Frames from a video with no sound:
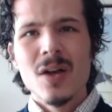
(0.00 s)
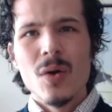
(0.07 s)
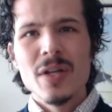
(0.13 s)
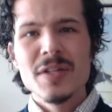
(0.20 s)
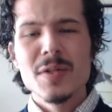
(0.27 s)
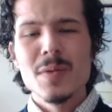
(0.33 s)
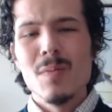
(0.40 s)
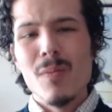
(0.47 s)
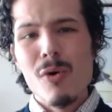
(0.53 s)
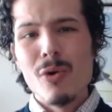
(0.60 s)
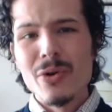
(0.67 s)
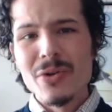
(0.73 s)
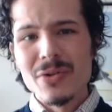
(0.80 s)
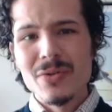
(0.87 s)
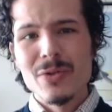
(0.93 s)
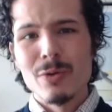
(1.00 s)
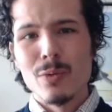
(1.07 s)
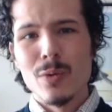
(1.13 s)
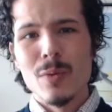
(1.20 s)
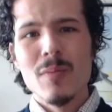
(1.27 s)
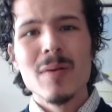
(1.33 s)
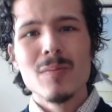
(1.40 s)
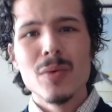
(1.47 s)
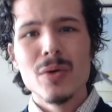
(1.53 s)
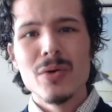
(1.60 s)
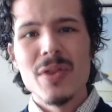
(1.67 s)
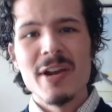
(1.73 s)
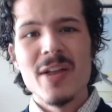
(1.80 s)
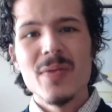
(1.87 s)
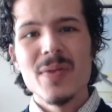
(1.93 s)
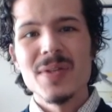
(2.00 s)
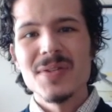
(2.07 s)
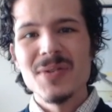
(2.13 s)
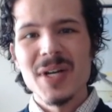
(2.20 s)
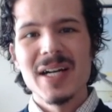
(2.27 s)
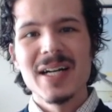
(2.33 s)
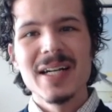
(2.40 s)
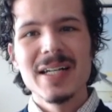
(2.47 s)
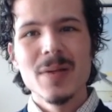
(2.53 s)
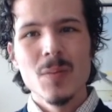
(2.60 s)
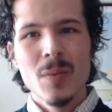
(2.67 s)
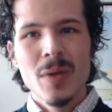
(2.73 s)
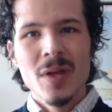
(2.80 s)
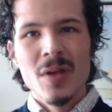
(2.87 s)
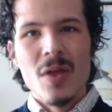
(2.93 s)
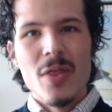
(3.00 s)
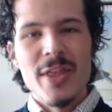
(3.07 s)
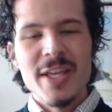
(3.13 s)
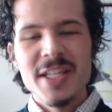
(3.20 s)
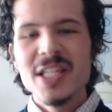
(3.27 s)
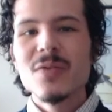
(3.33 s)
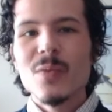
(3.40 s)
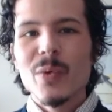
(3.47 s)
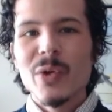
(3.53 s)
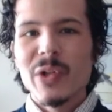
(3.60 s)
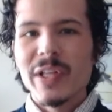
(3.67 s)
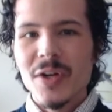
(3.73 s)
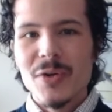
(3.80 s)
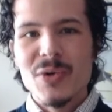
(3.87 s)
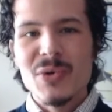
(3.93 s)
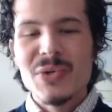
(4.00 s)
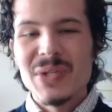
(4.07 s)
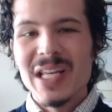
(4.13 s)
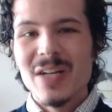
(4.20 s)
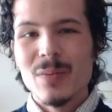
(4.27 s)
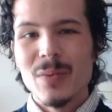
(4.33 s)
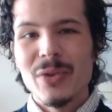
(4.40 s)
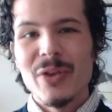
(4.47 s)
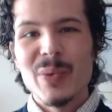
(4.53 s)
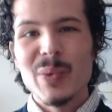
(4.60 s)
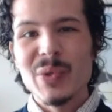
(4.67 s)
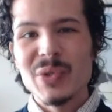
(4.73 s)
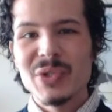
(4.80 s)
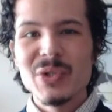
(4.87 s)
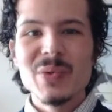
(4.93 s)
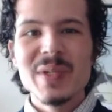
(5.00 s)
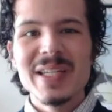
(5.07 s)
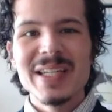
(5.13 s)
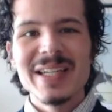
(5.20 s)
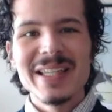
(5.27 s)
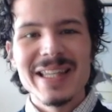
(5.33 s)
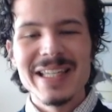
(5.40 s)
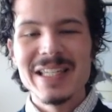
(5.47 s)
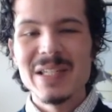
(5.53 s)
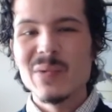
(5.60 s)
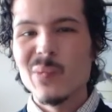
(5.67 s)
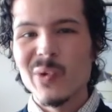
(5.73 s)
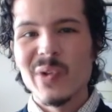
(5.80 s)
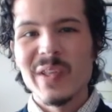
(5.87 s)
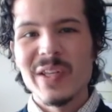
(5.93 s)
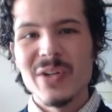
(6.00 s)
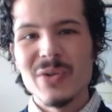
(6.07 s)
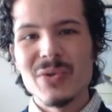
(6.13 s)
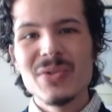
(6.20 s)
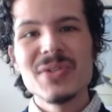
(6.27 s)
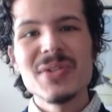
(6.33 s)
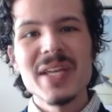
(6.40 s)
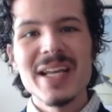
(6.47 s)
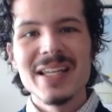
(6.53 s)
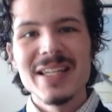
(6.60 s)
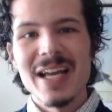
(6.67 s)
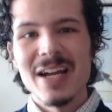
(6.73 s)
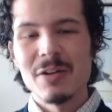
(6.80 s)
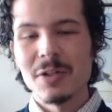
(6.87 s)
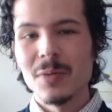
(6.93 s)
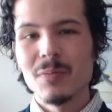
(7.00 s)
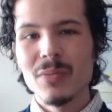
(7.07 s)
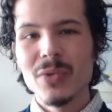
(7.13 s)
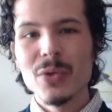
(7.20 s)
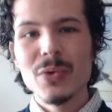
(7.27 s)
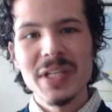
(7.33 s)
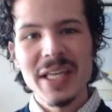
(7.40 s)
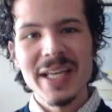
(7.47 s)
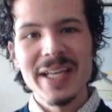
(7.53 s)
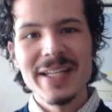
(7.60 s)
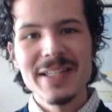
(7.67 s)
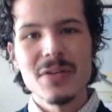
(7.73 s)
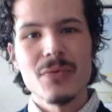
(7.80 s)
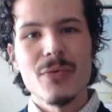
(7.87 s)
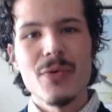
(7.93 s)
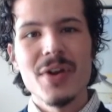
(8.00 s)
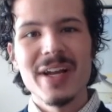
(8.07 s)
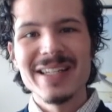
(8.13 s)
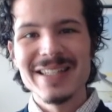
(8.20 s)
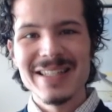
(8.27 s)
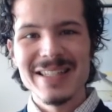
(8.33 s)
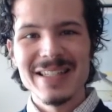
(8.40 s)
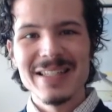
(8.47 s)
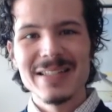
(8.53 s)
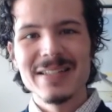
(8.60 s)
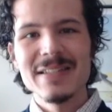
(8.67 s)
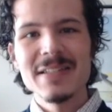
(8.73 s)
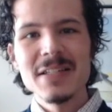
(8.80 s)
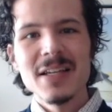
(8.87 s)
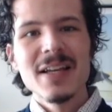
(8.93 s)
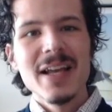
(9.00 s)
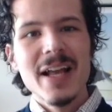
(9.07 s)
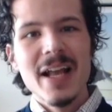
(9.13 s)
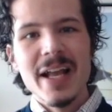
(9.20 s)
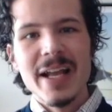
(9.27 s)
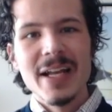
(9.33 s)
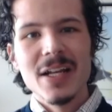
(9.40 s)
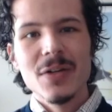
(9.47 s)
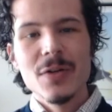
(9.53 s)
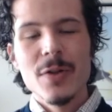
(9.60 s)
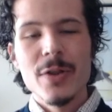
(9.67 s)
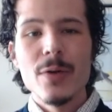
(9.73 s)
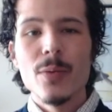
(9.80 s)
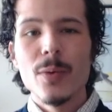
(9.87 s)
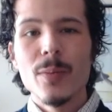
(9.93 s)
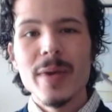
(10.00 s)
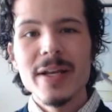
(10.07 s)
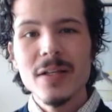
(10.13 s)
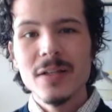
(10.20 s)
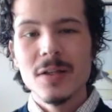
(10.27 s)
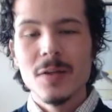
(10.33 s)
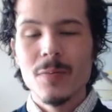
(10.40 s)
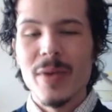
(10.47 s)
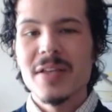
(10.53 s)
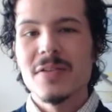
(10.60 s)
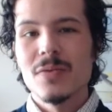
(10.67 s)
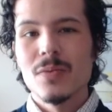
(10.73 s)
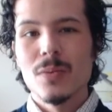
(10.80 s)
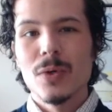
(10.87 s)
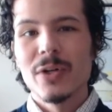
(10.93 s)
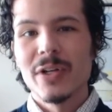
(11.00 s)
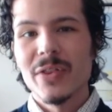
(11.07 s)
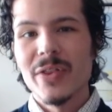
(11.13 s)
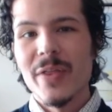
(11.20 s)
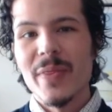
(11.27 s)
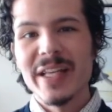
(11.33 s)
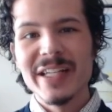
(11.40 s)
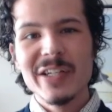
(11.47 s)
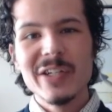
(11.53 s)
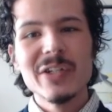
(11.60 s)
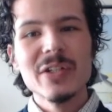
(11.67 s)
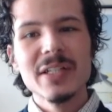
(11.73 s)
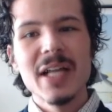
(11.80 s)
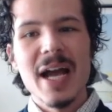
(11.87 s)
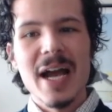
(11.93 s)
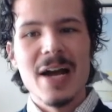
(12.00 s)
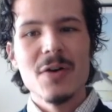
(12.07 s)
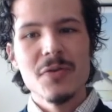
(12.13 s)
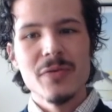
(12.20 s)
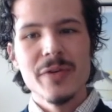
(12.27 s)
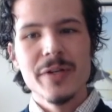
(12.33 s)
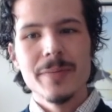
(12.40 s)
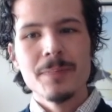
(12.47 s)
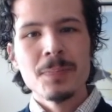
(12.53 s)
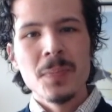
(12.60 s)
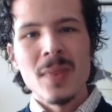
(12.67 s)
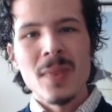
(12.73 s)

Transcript: It's important to remember that at this time, They didn't really understand what they were doing, they didn't really understand how to communicate different ideas, and they were making the best work that they could out of it.